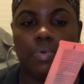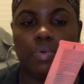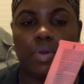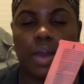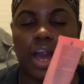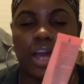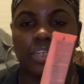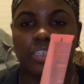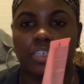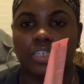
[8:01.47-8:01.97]

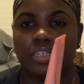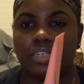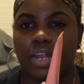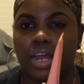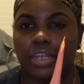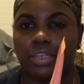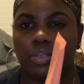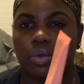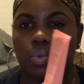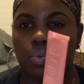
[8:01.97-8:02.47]
I just
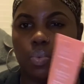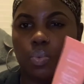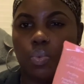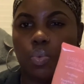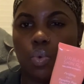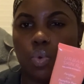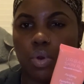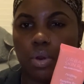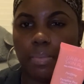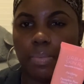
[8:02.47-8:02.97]
like the
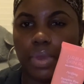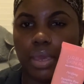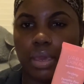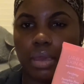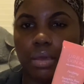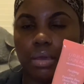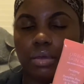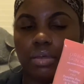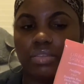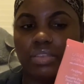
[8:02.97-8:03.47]

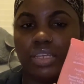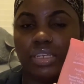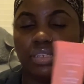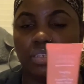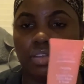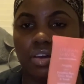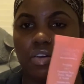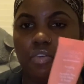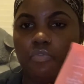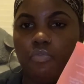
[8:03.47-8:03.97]
warming, the
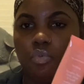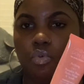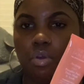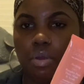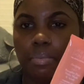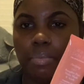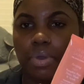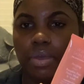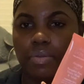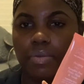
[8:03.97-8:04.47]

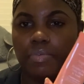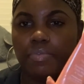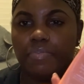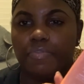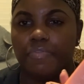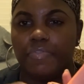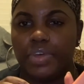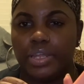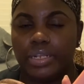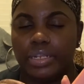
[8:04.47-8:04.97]
self-warming
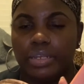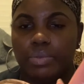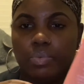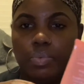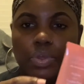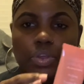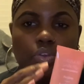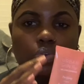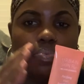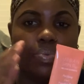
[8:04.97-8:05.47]
feeling
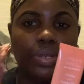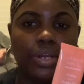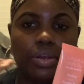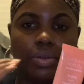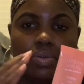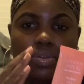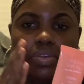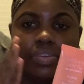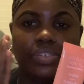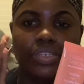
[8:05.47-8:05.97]
when you put it
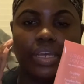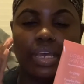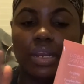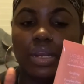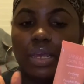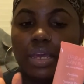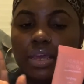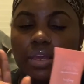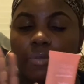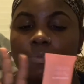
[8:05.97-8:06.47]
on your skin.
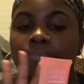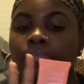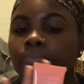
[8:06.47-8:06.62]
It